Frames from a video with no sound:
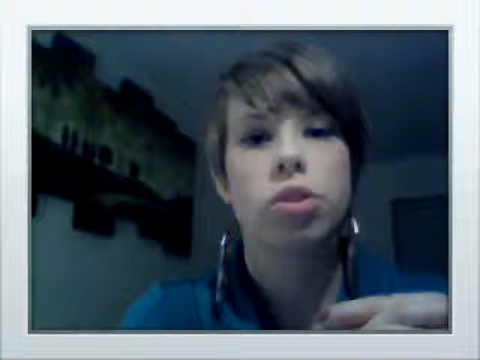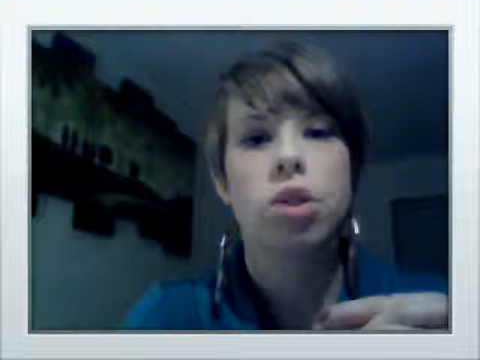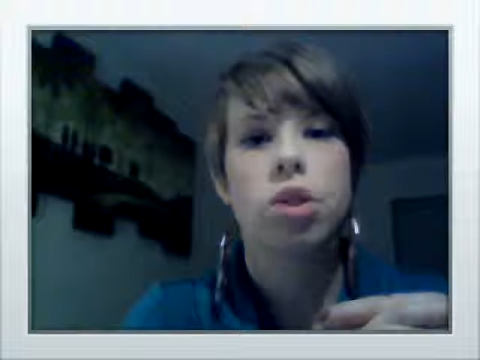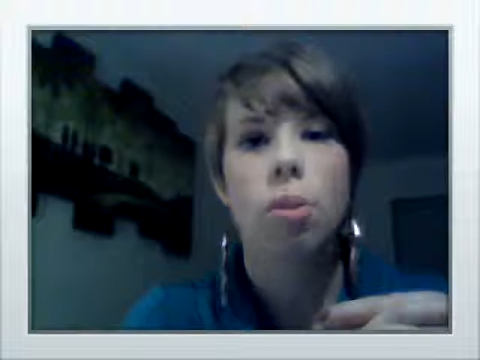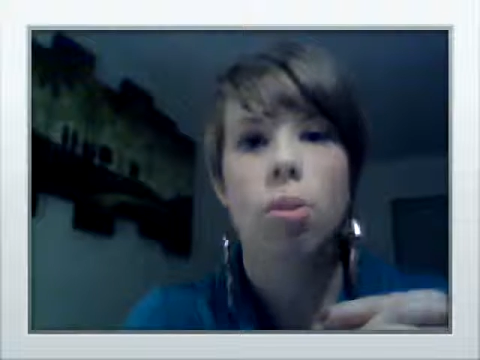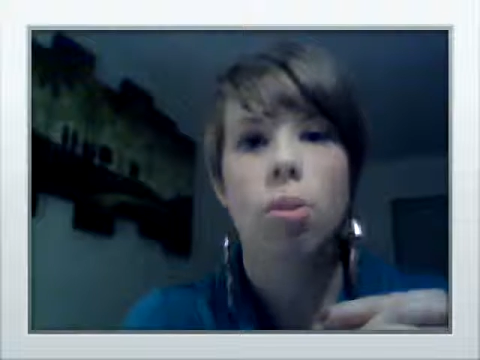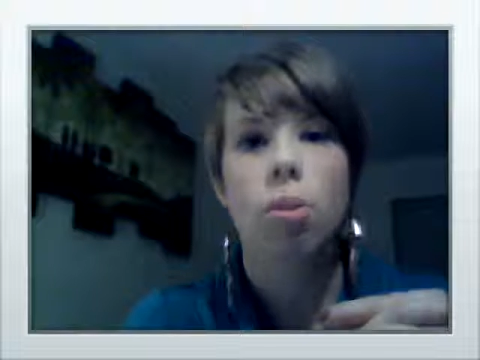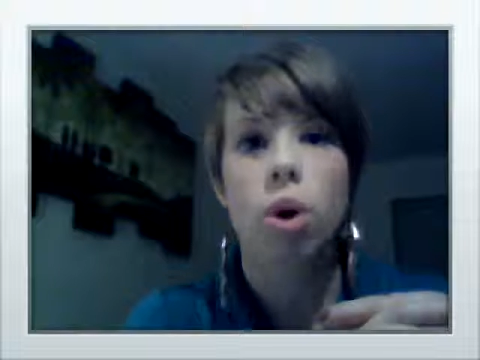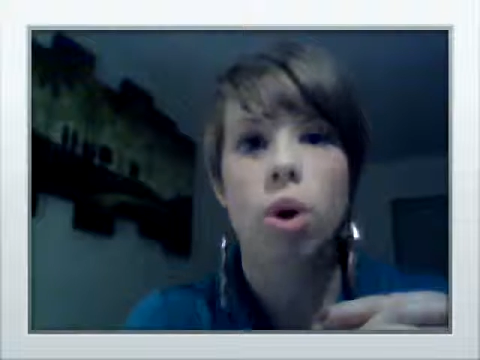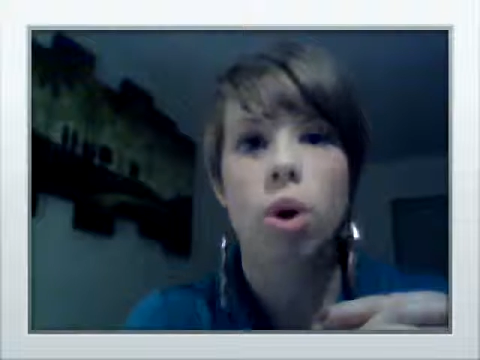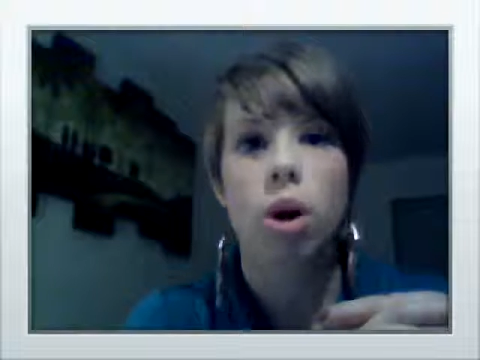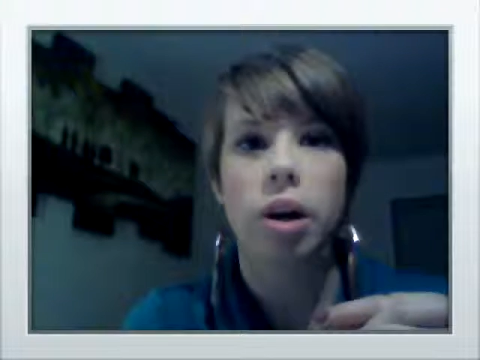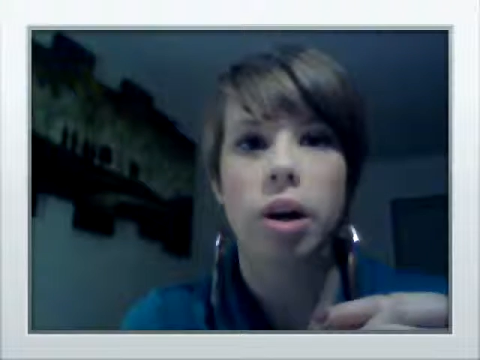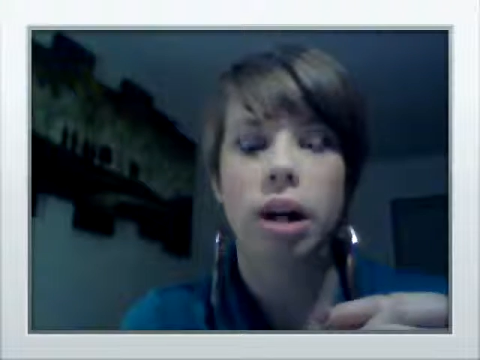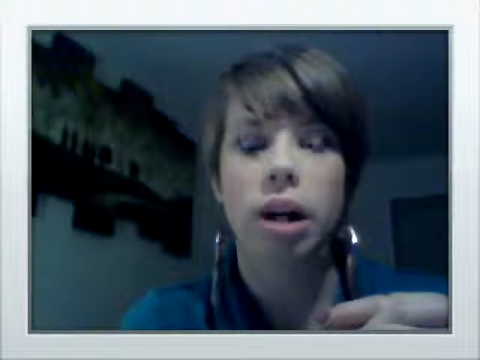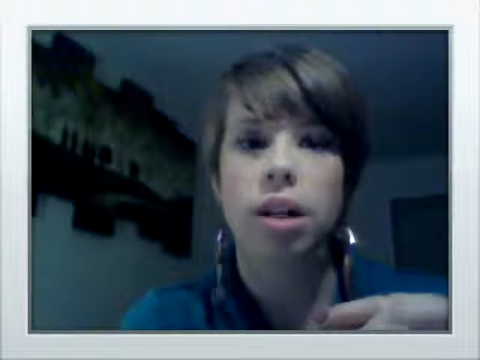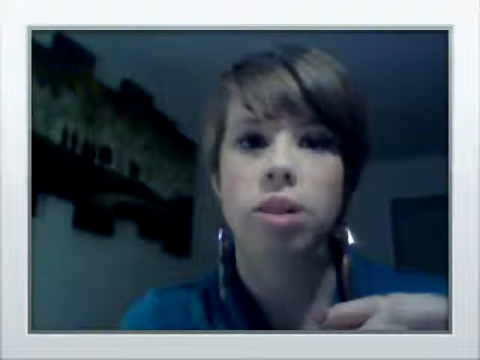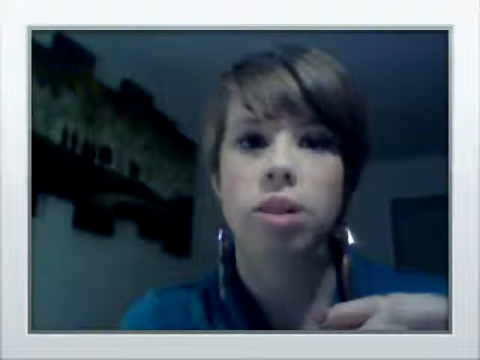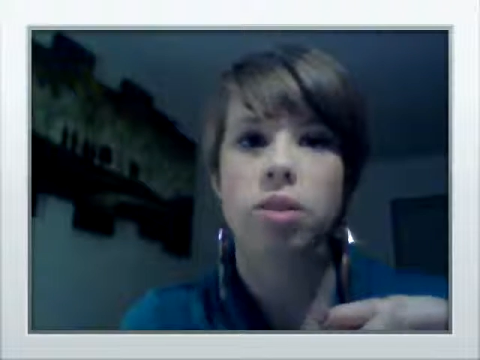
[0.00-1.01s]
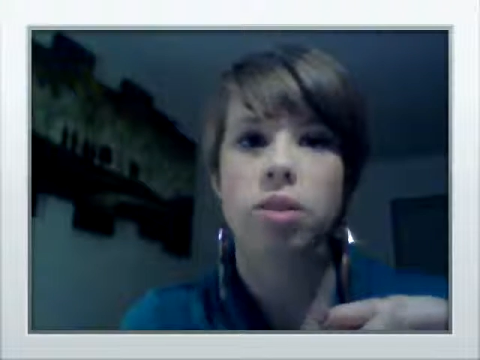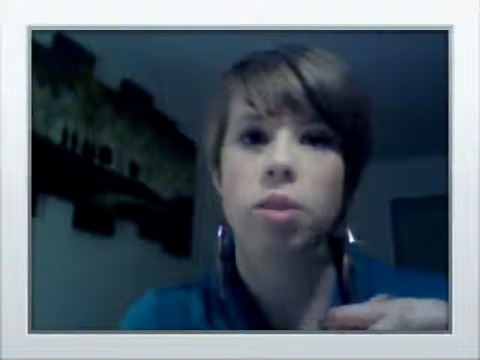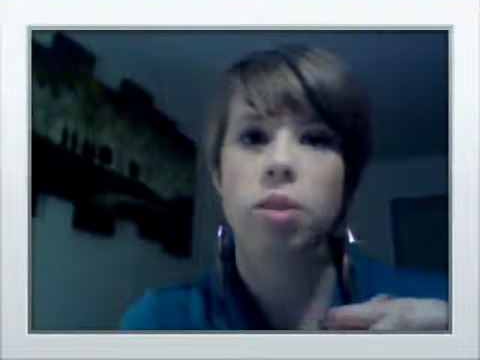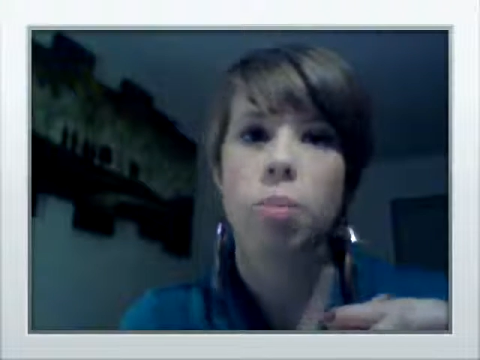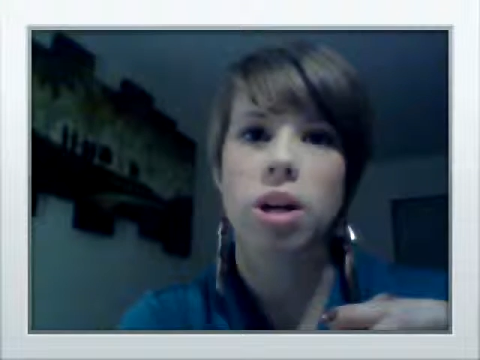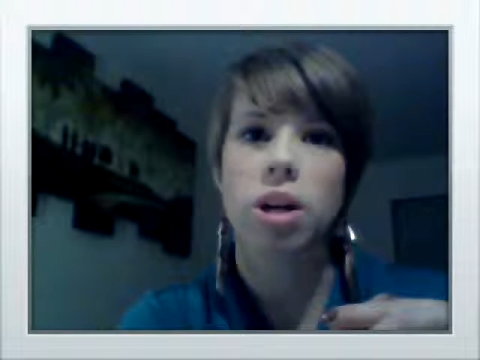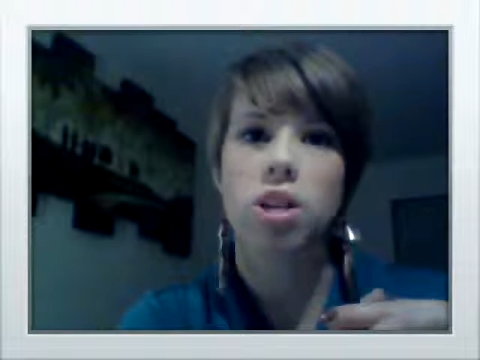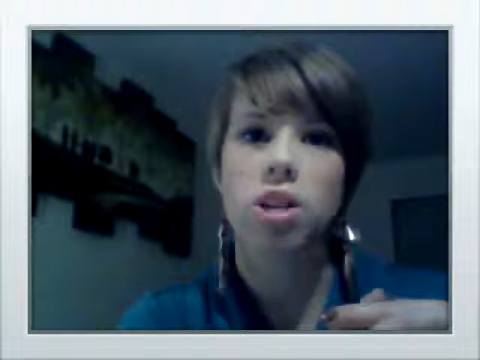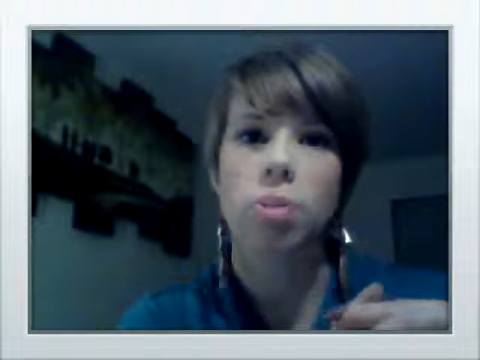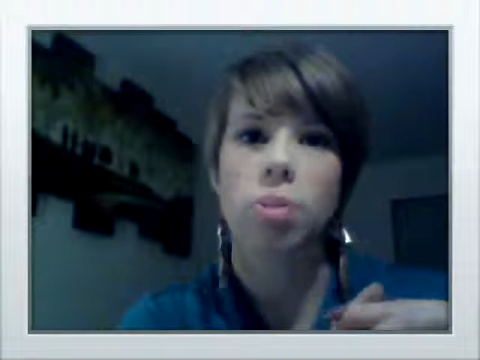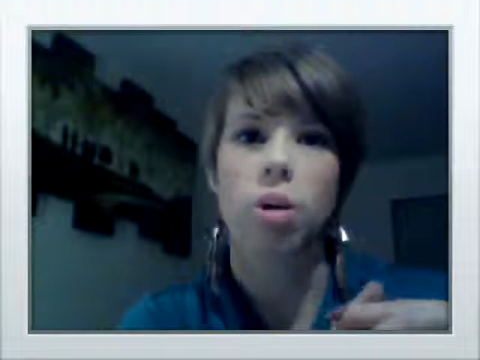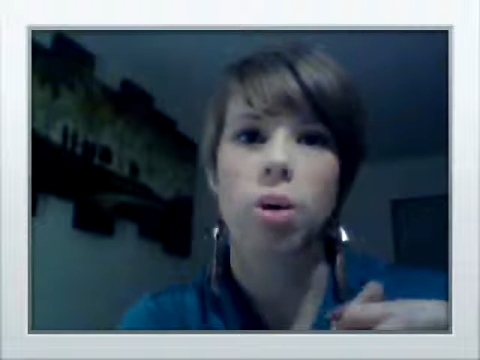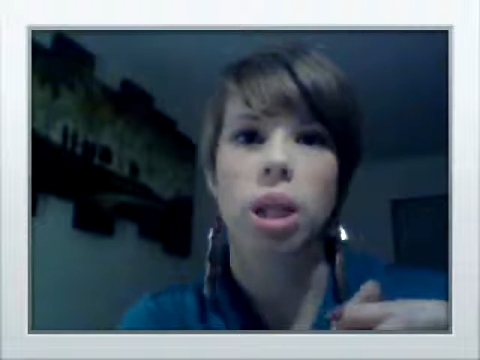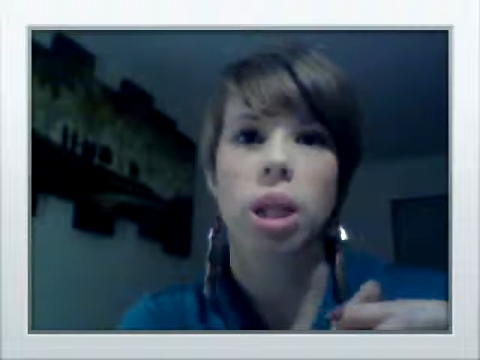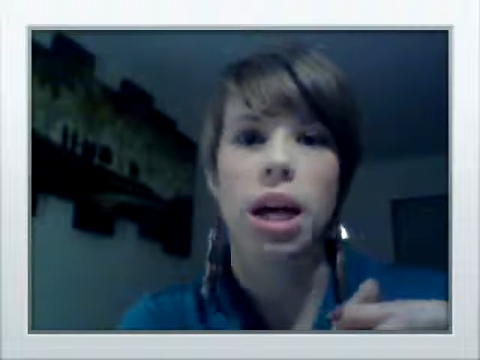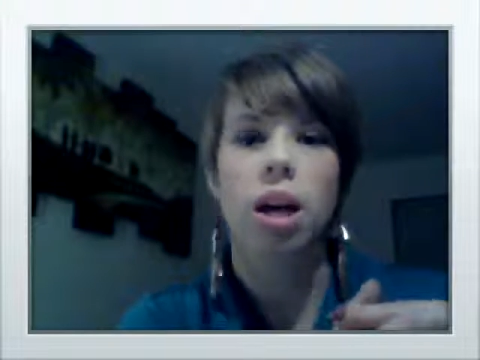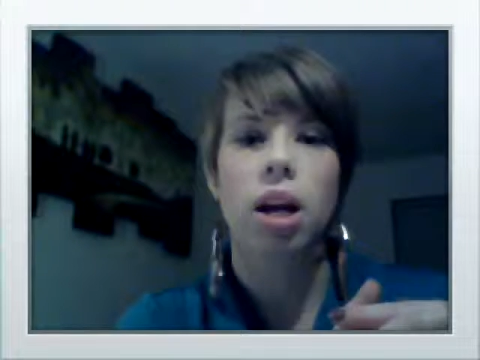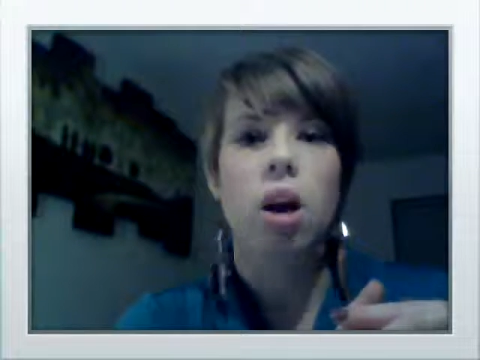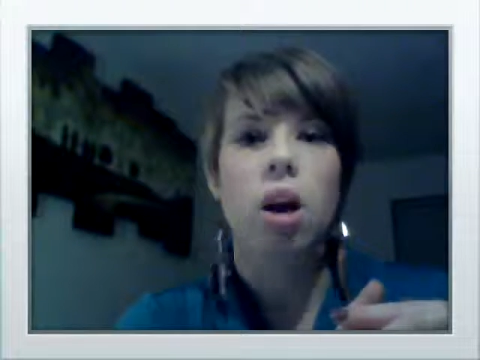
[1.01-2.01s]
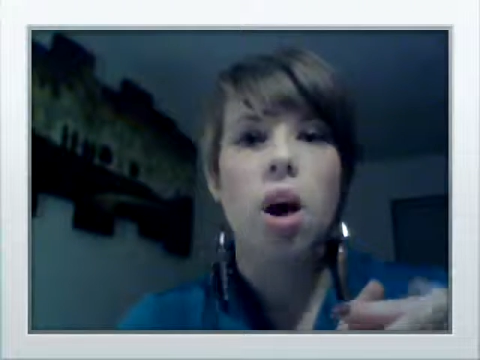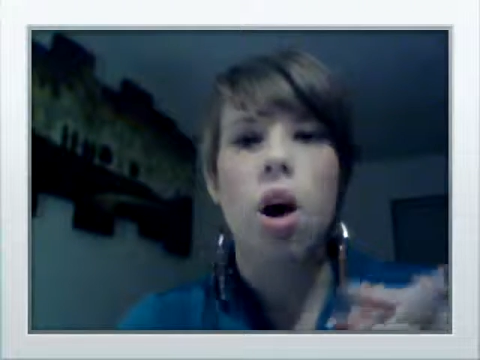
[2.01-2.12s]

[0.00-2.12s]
stop worrying so much about like